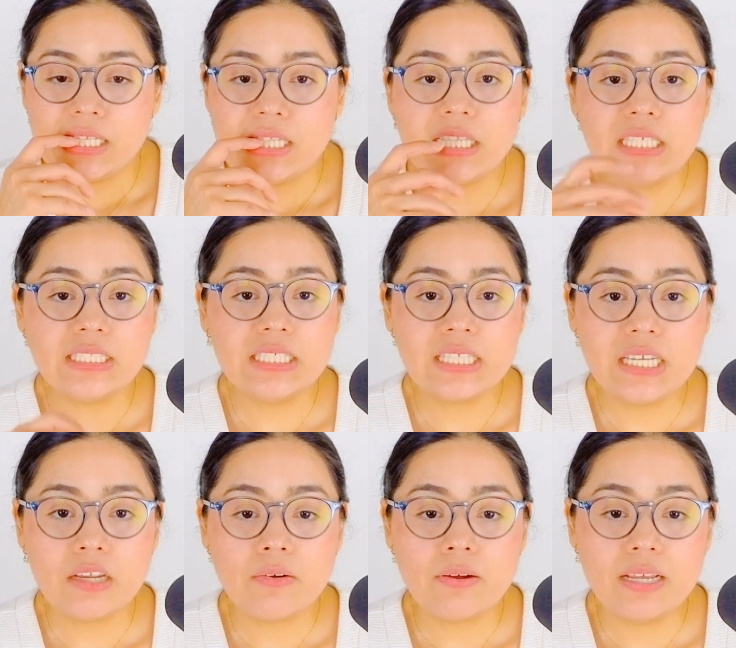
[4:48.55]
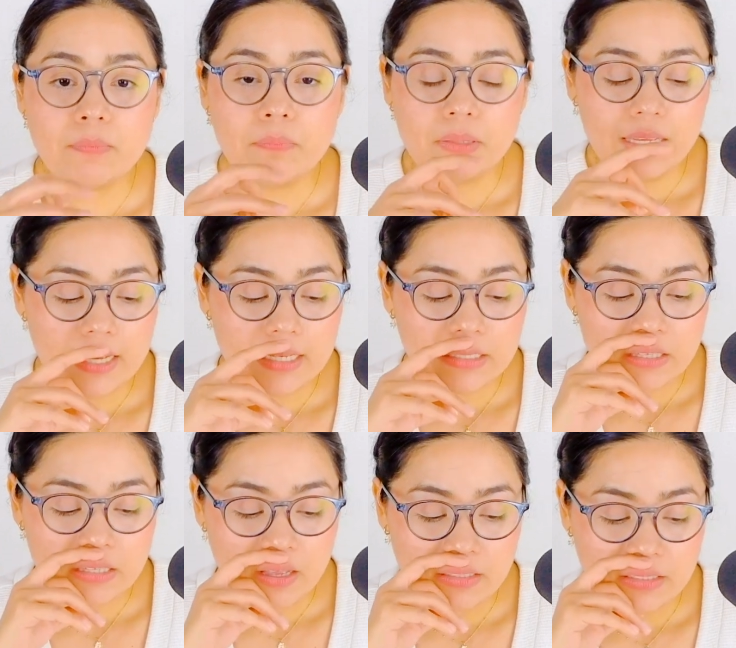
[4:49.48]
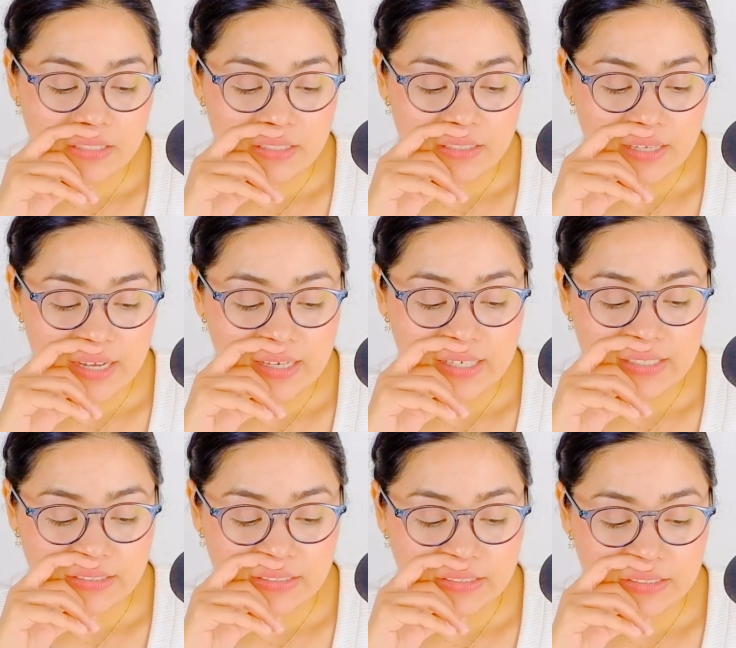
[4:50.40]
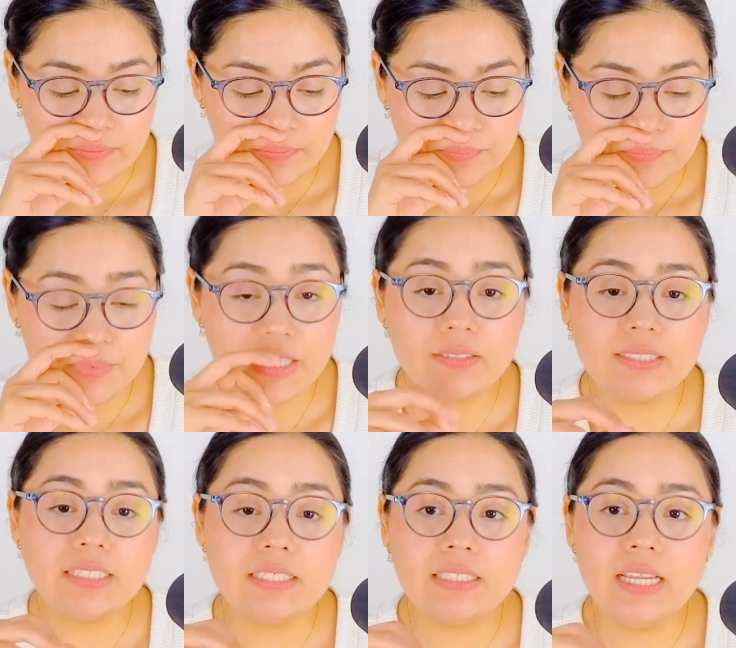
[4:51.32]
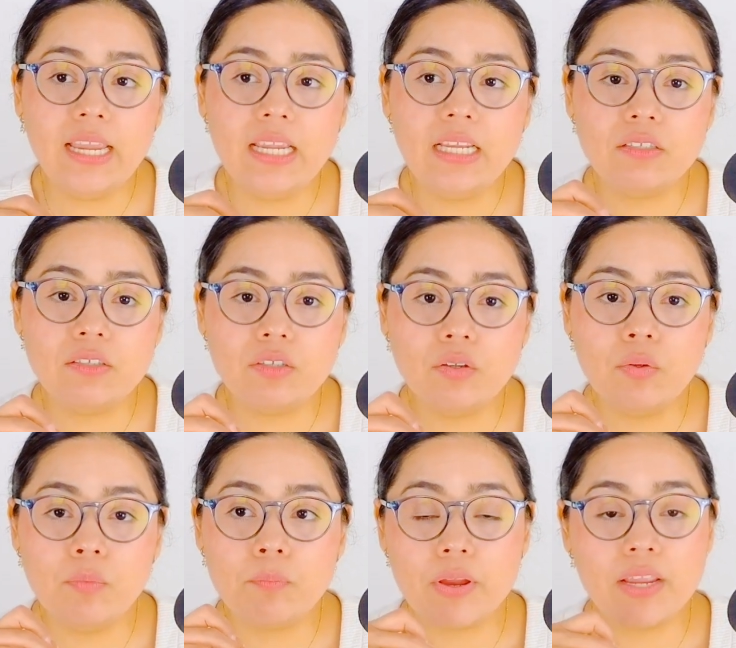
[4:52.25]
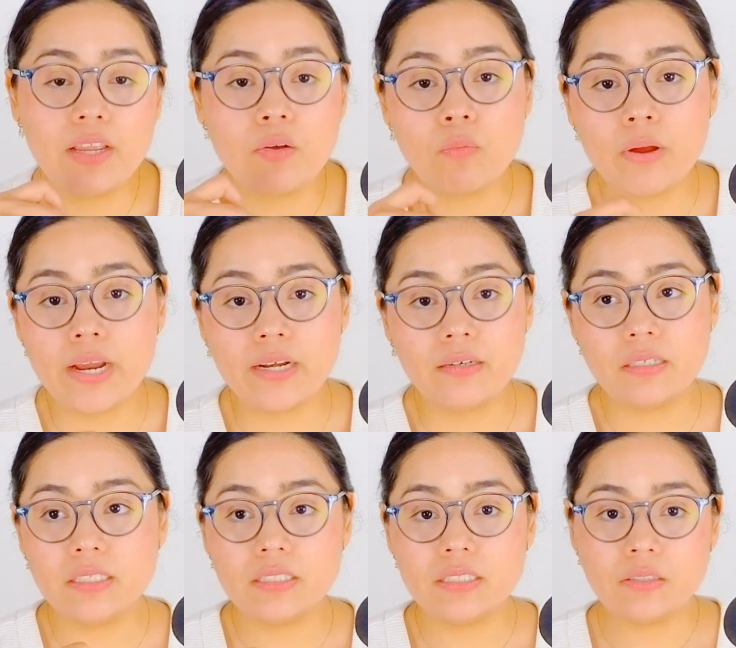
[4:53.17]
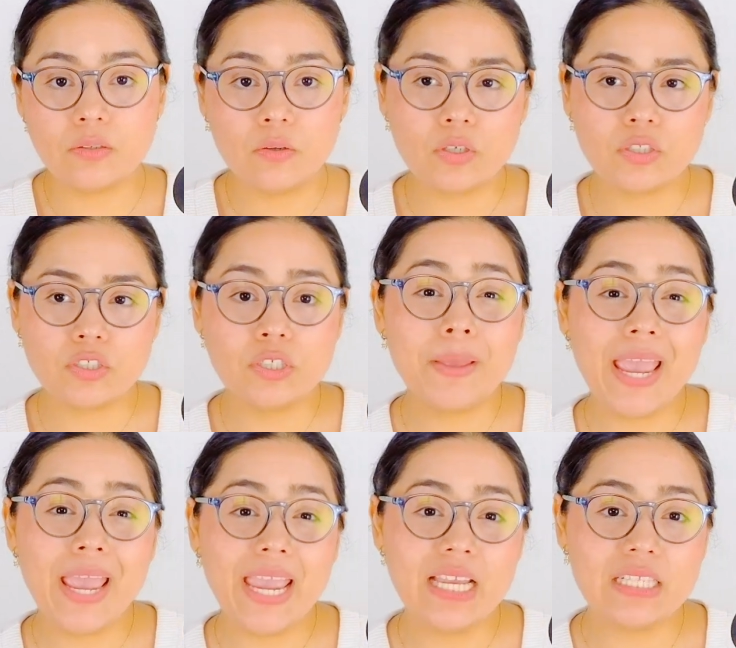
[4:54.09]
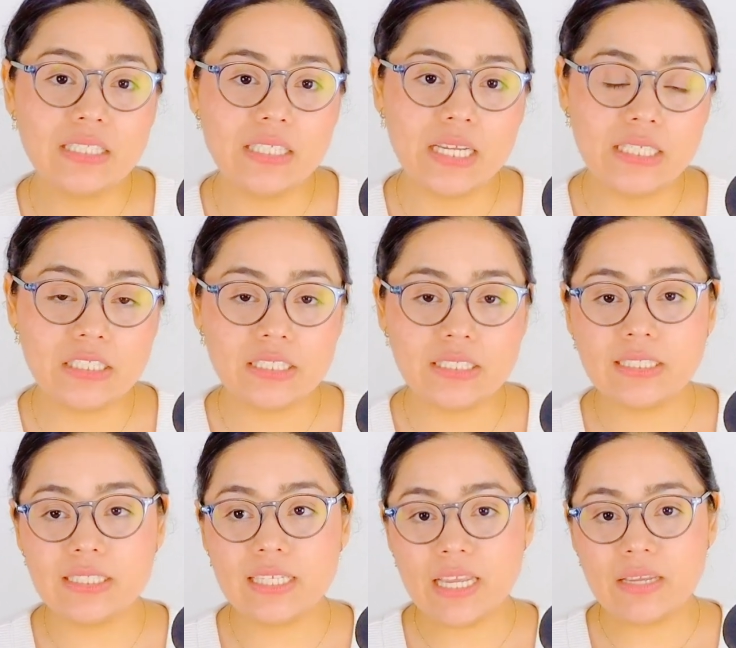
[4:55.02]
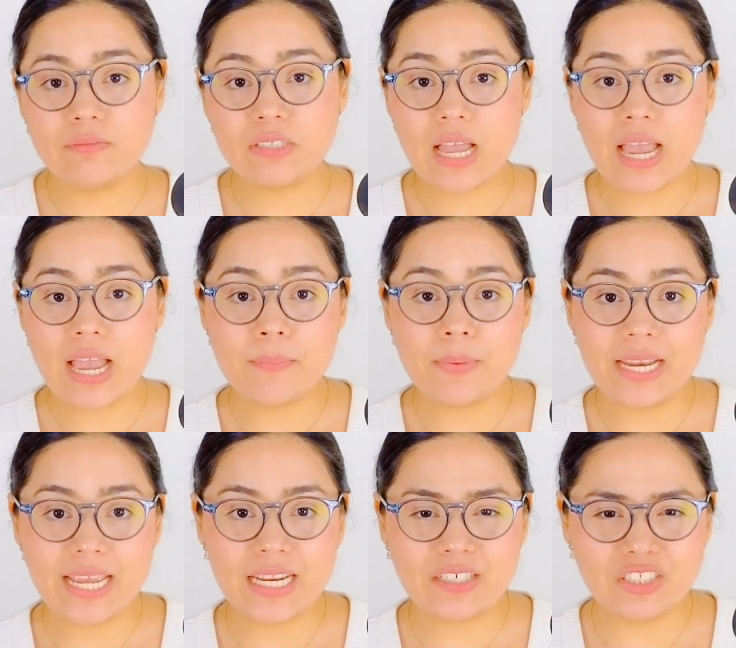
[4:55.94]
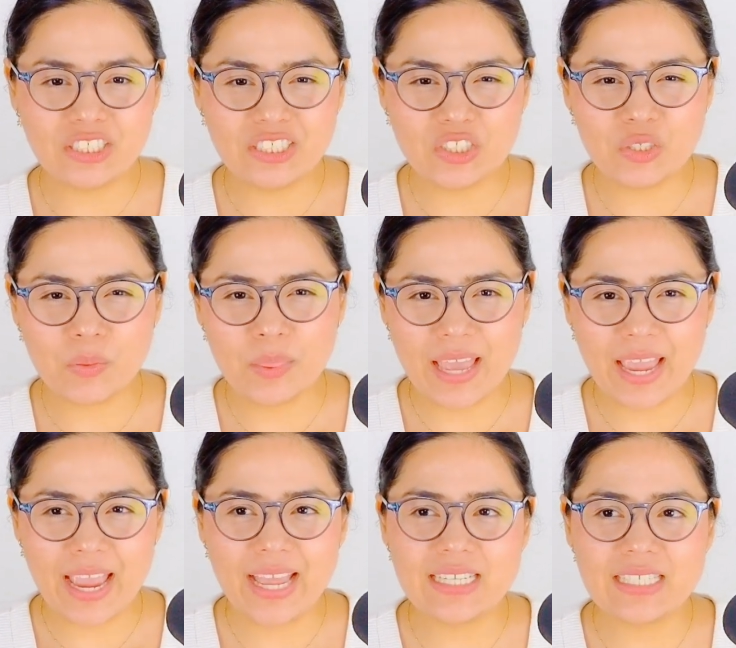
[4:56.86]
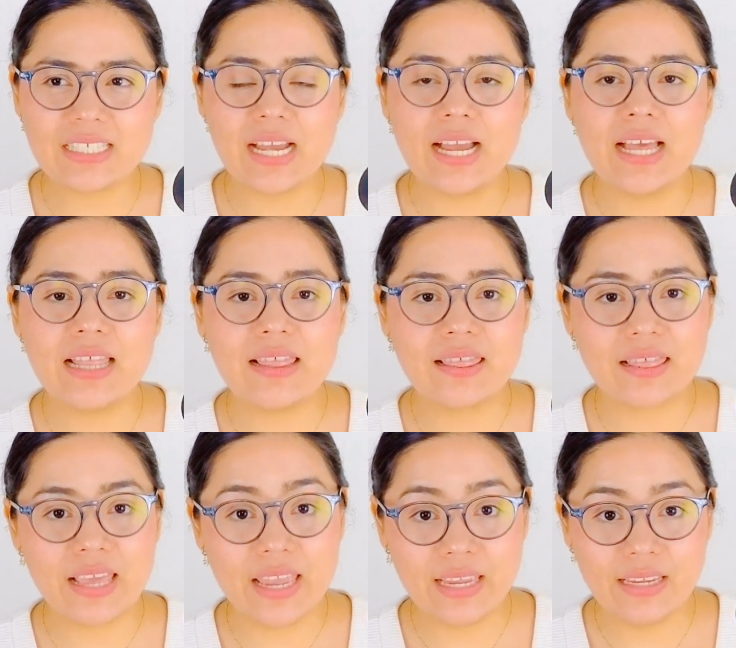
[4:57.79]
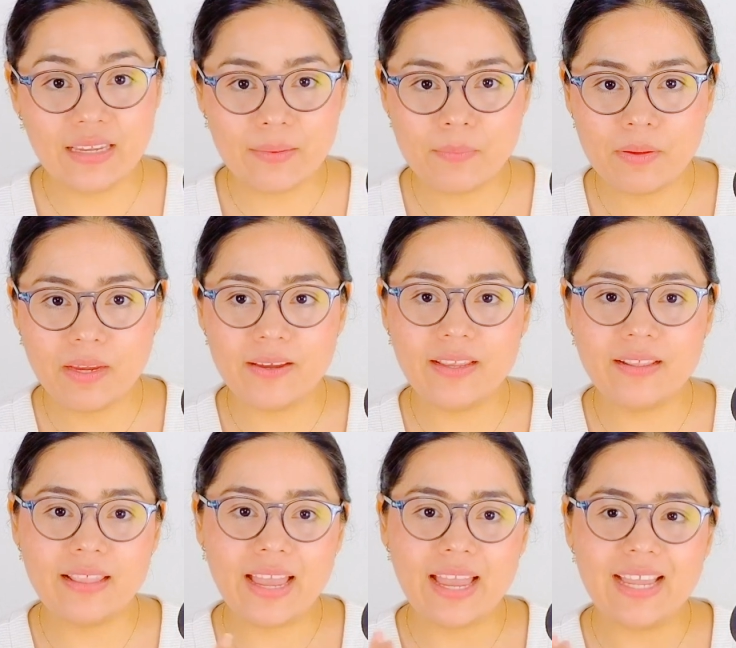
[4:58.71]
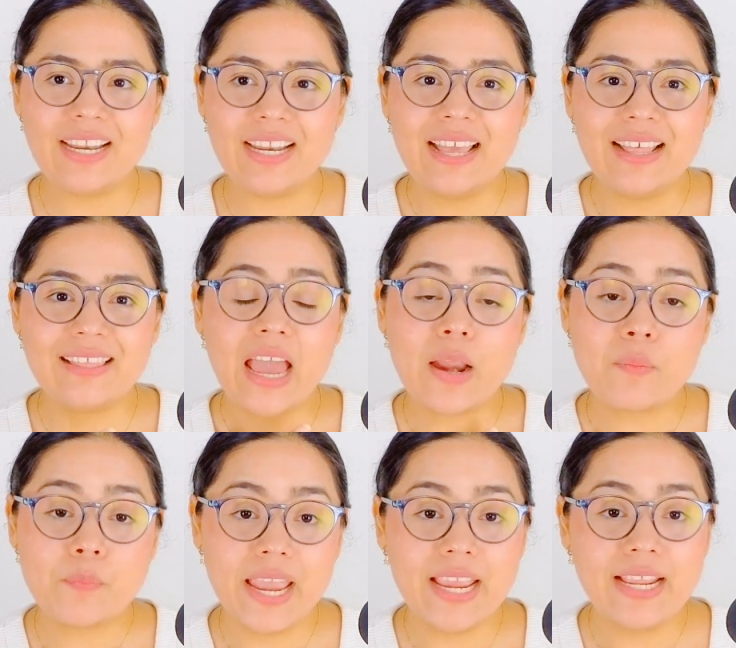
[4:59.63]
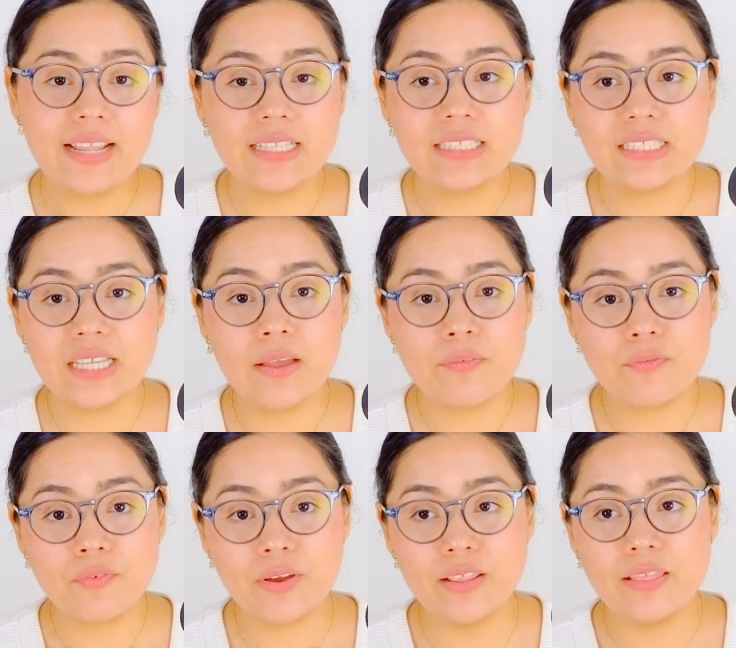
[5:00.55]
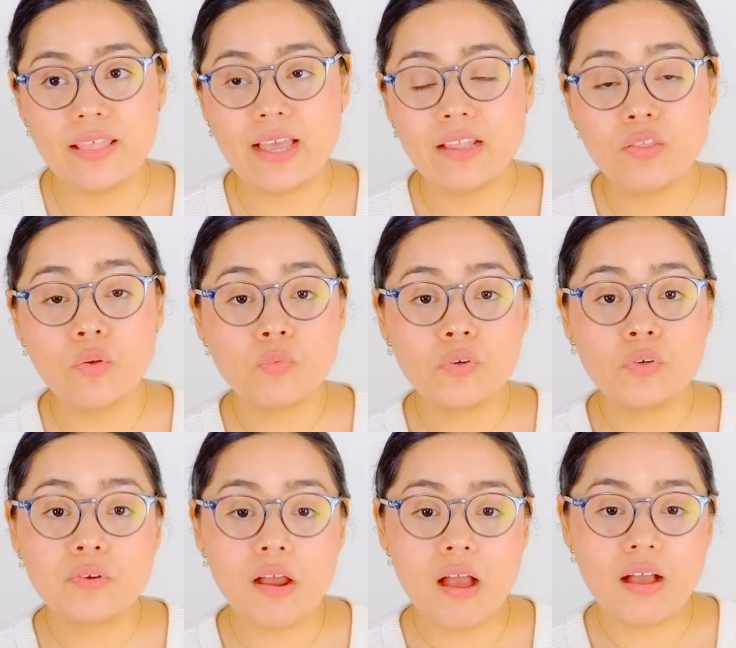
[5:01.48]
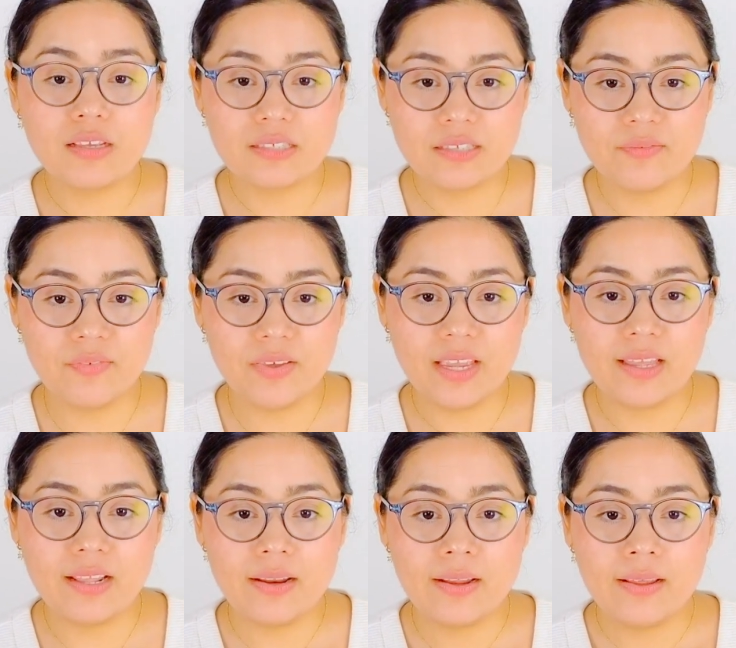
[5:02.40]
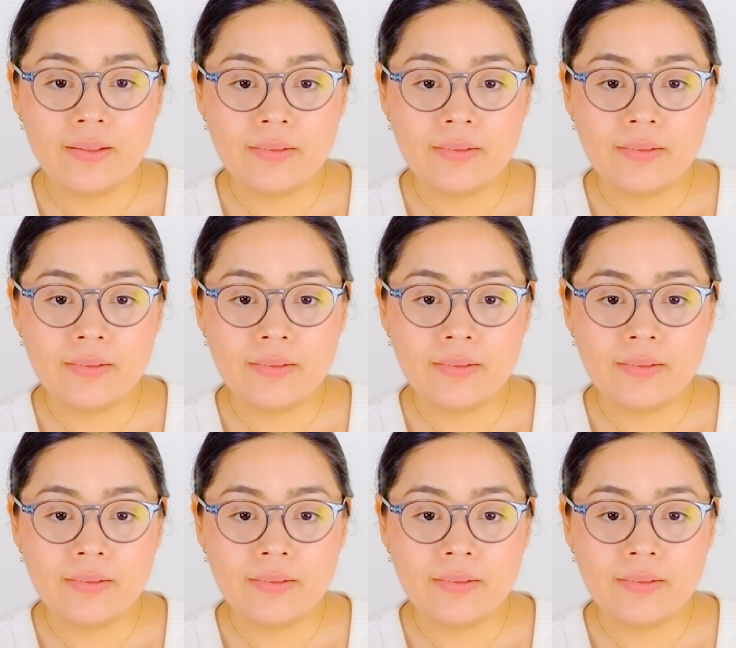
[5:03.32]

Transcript: This is incredibly exhausting, guys. There's a need to bring awareness or, or to pay attention, to give time and energy to that uh, thing. I'm hearing that, that pain, that suffering, that the root cause of it.